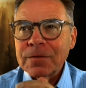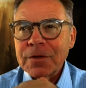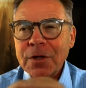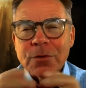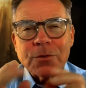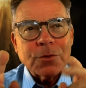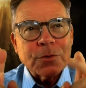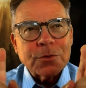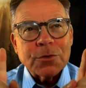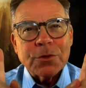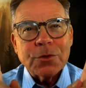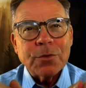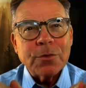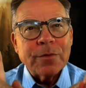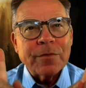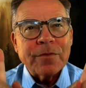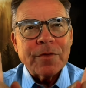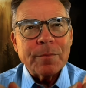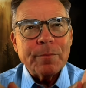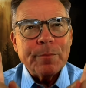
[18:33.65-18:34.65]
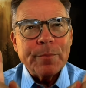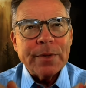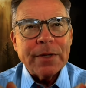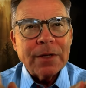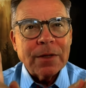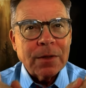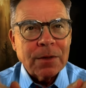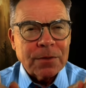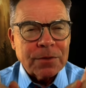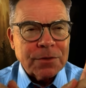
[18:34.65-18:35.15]
And those are two of the
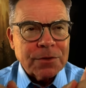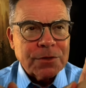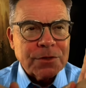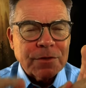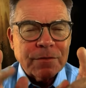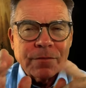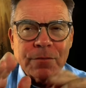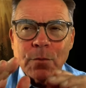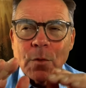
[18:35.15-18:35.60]
pillars of